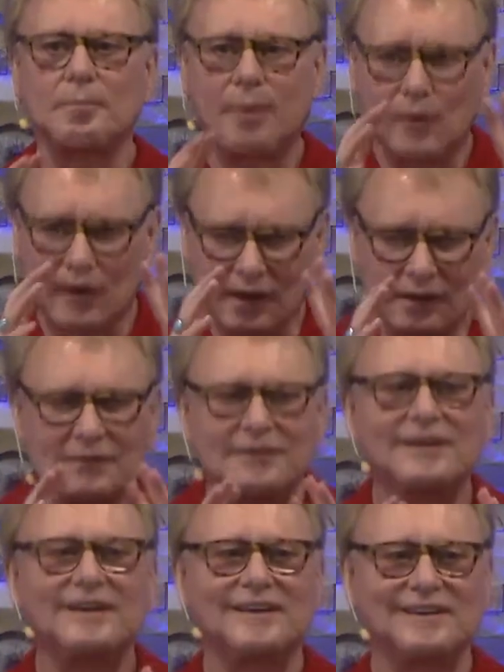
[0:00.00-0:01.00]
portal,
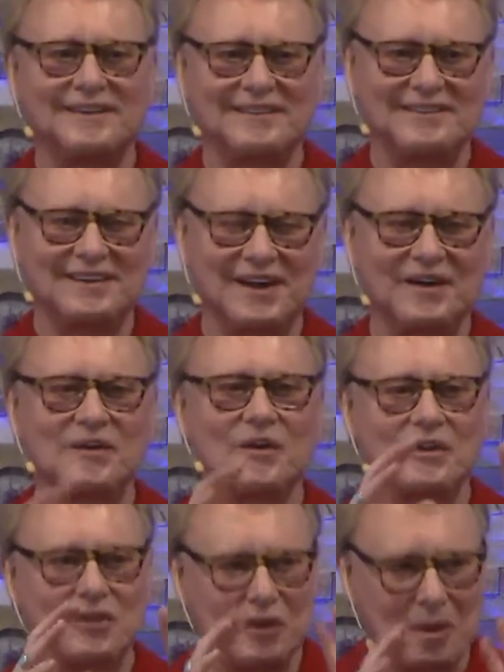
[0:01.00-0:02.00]
you know, going
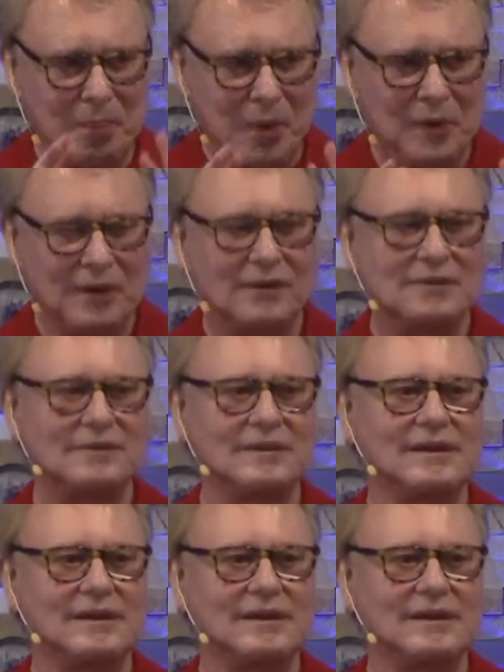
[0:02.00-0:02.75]
through the portal.